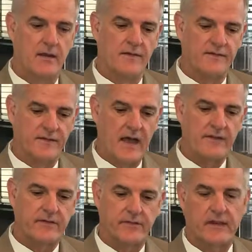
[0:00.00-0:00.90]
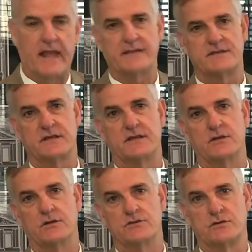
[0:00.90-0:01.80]
5 of the last 10
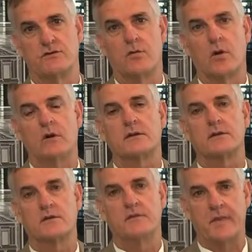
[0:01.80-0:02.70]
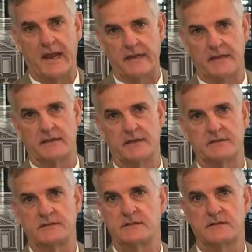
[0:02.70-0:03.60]
years you've worked, you've paid into the
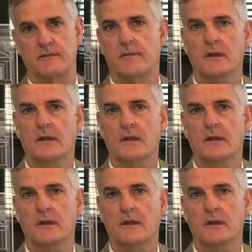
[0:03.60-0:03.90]
system.